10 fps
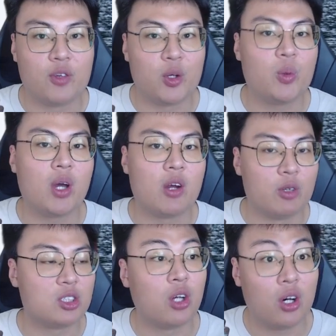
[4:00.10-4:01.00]
restore
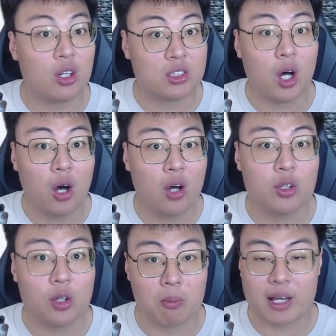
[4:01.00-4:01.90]
all your
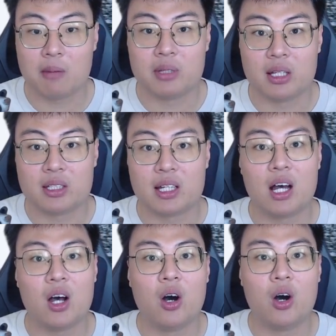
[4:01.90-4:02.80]
backup data or
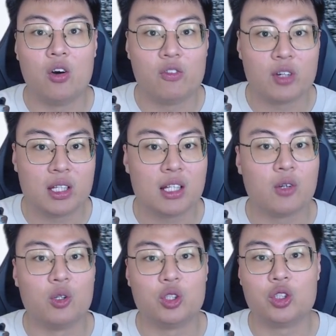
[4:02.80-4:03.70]
over here they will
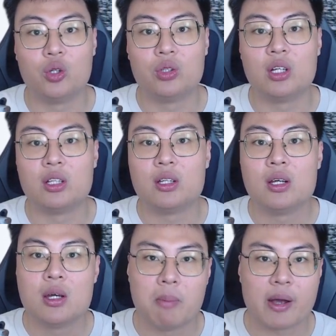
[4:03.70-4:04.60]
show the
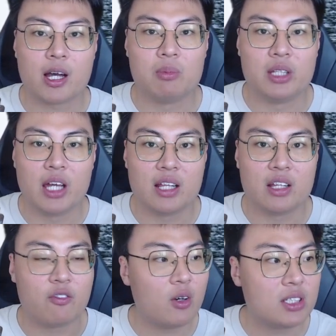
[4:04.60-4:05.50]
backup date, the file
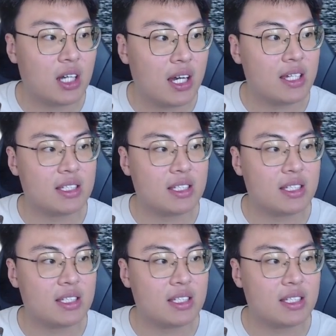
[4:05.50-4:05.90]
size,